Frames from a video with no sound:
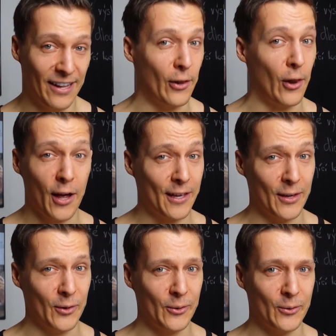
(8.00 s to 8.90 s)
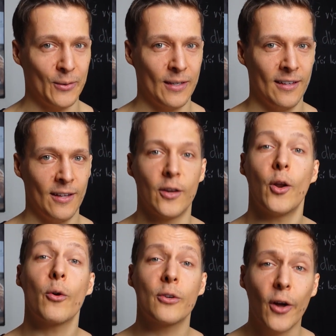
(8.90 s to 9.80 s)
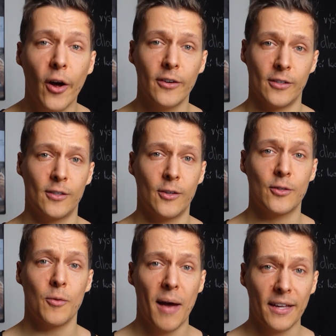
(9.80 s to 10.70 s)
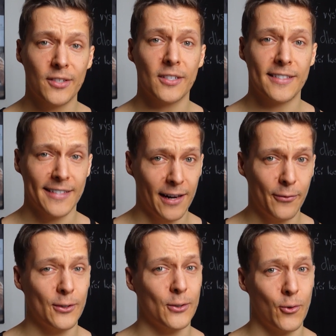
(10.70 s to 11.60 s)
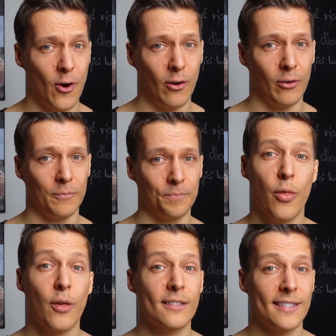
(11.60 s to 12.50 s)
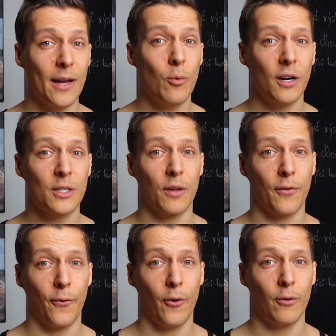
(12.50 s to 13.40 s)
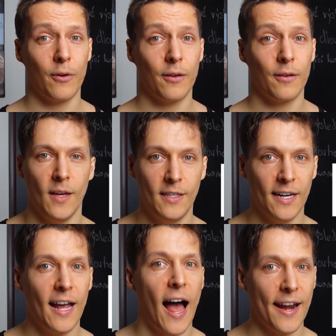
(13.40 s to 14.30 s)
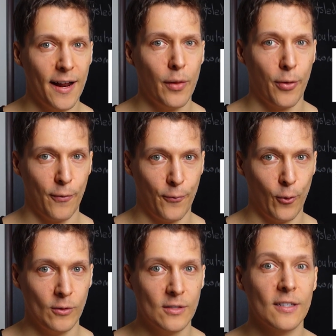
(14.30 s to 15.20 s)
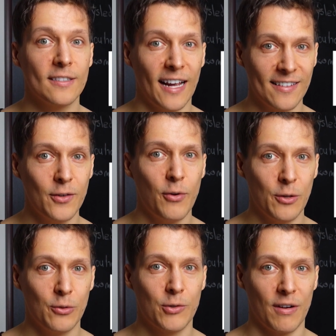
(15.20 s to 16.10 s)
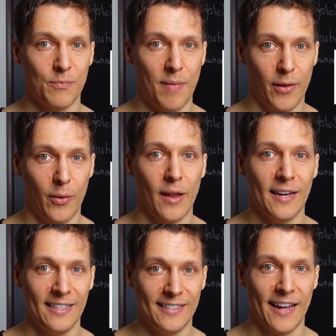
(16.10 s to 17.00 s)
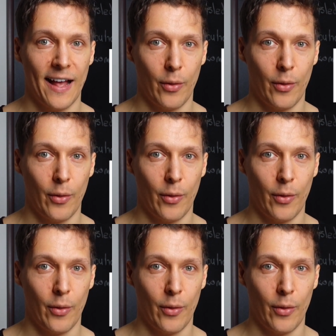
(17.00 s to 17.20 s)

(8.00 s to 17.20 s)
Lucky you. No, you don't, because you mastered self-control. The same works with food. Eating unhealthy foods doesn't reduce stress better than eating